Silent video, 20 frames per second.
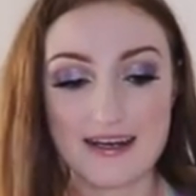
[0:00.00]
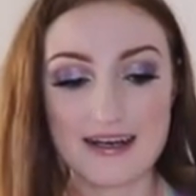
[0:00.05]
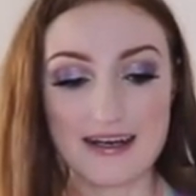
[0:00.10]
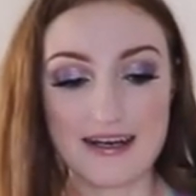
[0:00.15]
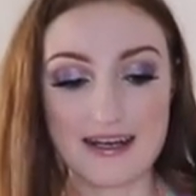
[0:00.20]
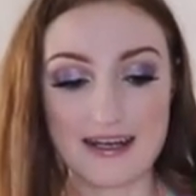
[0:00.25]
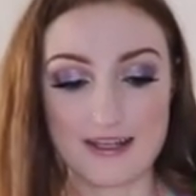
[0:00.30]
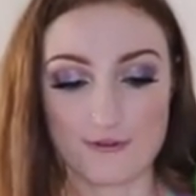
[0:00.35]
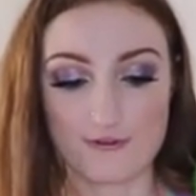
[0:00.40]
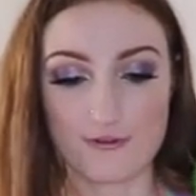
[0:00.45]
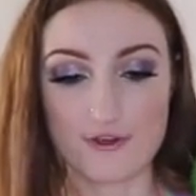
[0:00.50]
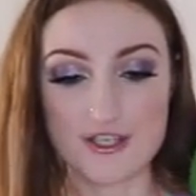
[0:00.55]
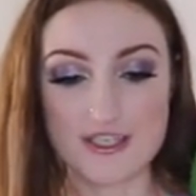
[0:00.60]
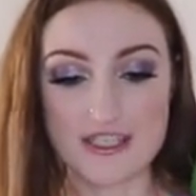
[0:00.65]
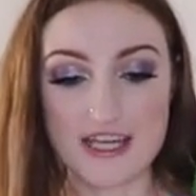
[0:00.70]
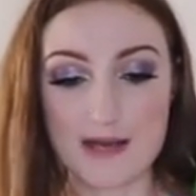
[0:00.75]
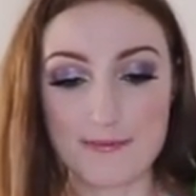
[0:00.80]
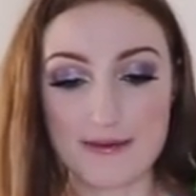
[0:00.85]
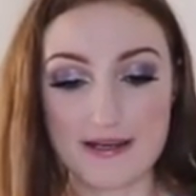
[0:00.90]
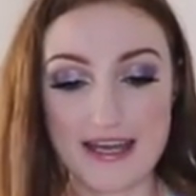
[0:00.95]
Uh, the
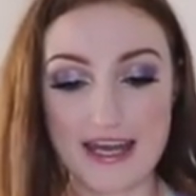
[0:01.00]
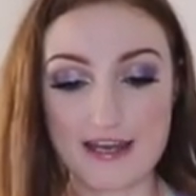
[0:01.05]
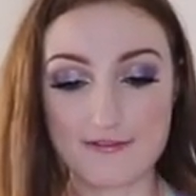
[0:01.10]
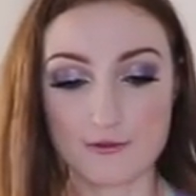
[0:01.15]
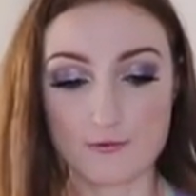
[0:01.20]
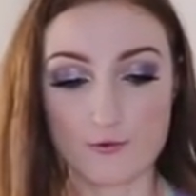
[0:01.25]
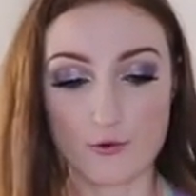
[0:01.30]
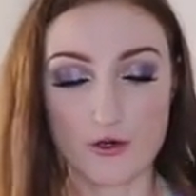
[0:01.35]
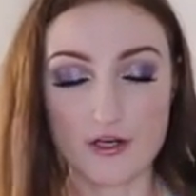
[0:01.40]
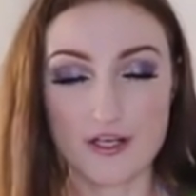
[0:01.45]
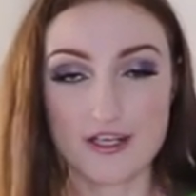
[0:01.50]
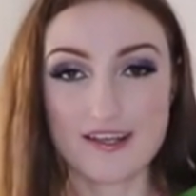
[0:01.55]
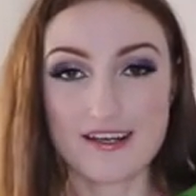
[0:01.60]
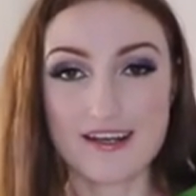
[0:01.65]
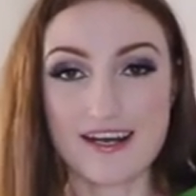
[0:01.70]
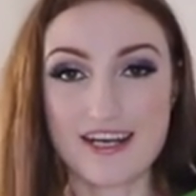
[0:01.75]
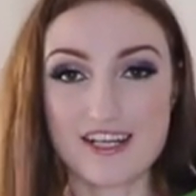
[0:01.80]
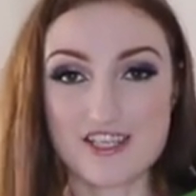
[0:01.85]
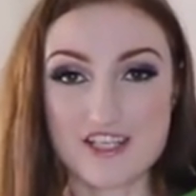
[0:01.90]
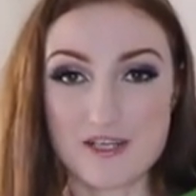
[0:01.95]
first time I ever wore it,
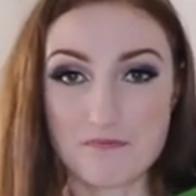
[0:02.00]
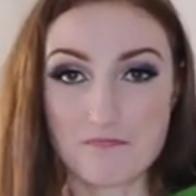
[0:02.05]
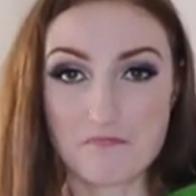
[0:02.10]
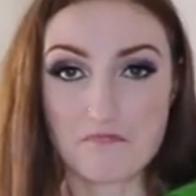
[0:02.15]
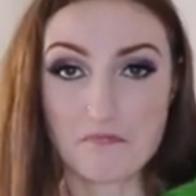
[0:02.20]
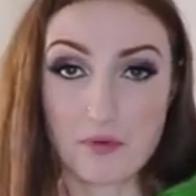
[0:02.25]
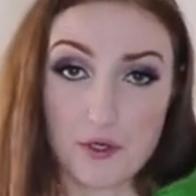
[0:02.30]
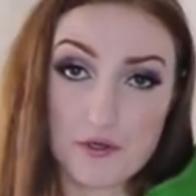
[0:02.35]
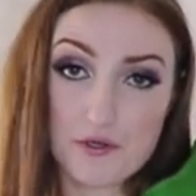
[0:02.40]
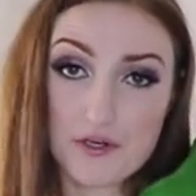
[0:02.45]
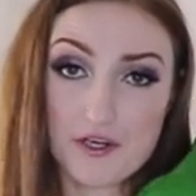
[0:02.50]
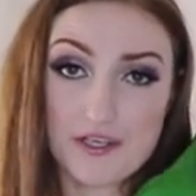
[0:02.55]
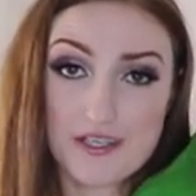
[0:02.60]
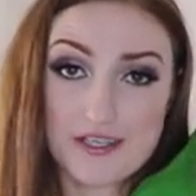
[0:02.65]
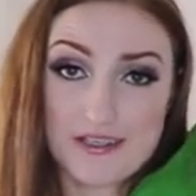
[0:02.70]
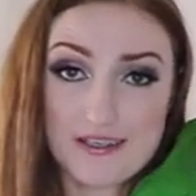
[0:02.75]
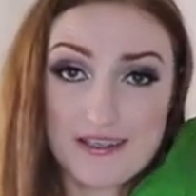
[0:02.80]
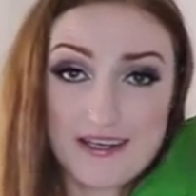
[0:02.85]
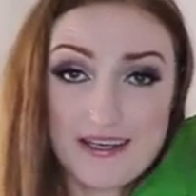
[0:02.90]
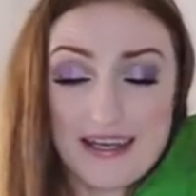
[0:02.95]
Archie pooed on
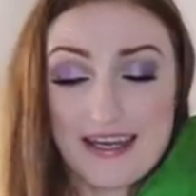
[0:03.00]
it.